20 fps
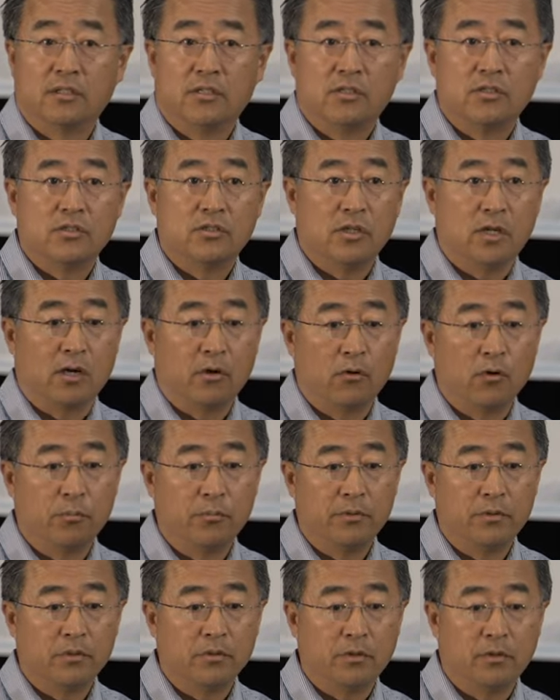So I
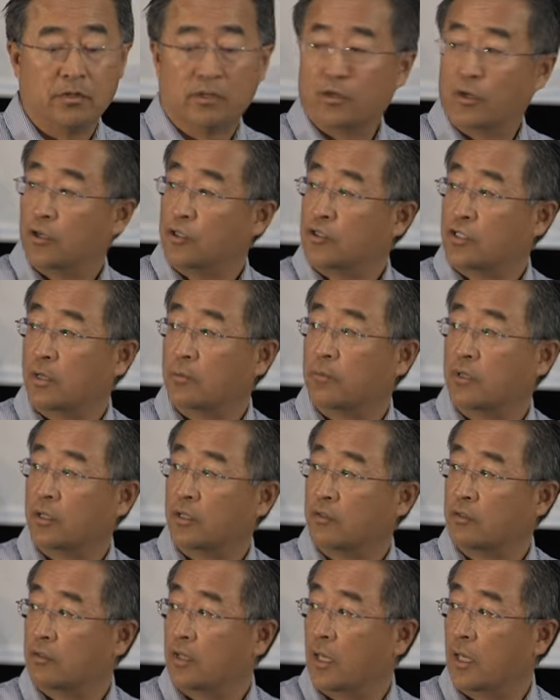hope you learned something
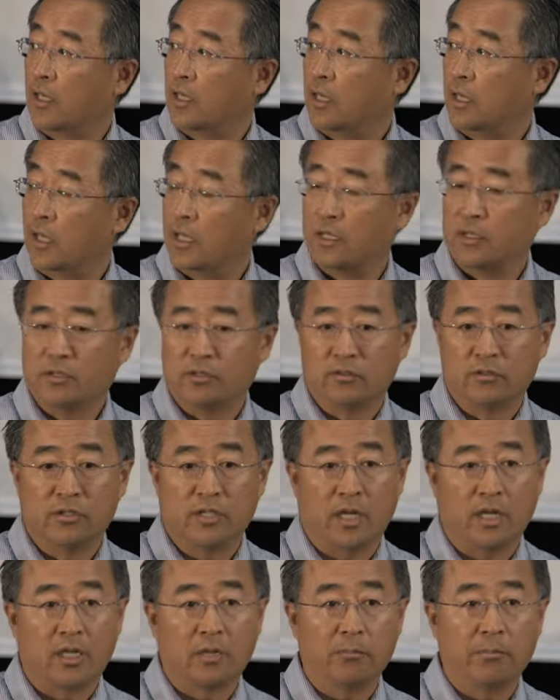today, and you'll
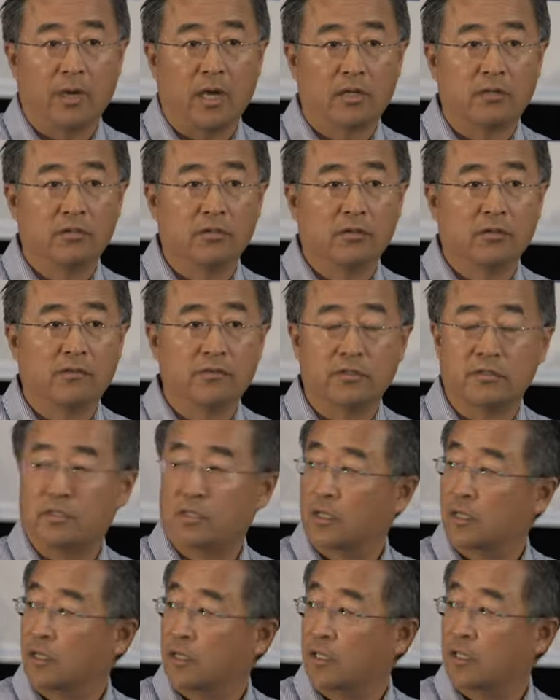take it back to your
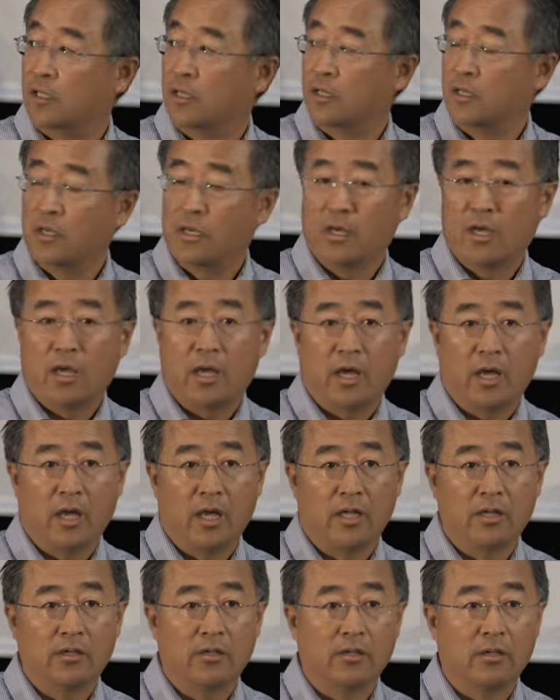facility
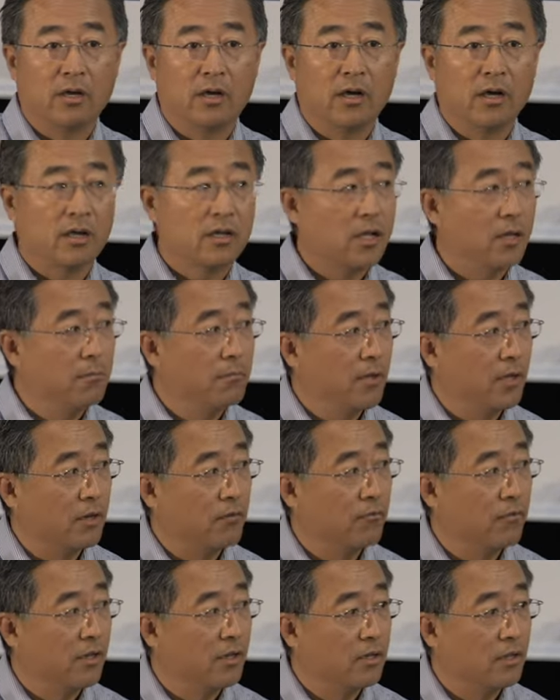and come back
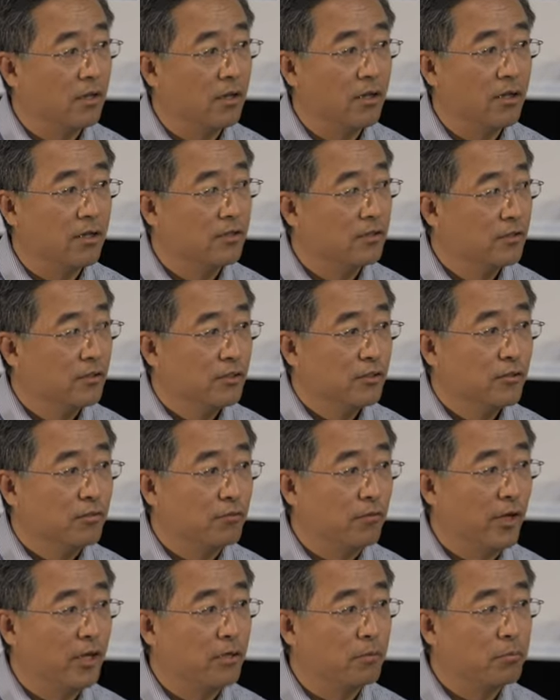with a
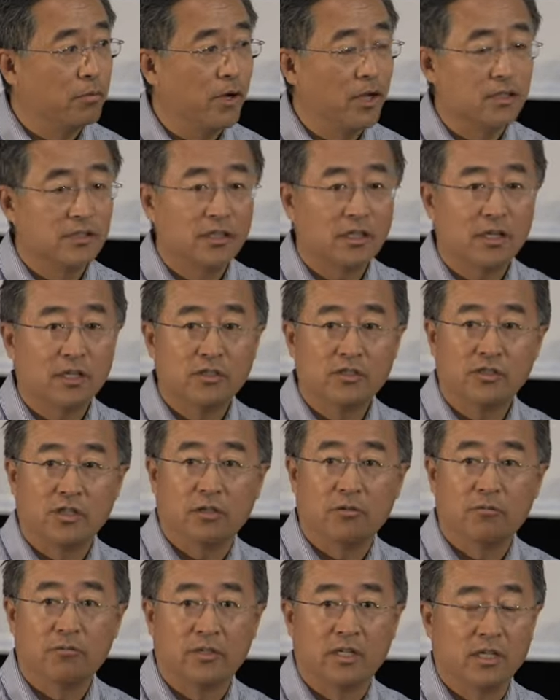greater project and
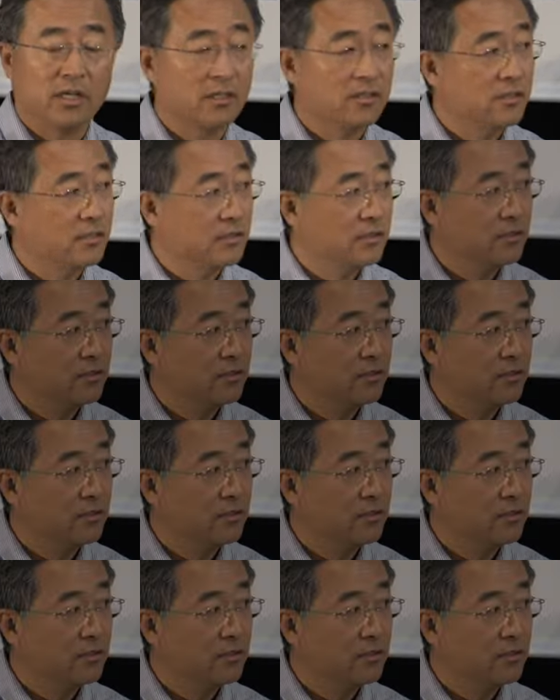share it with us.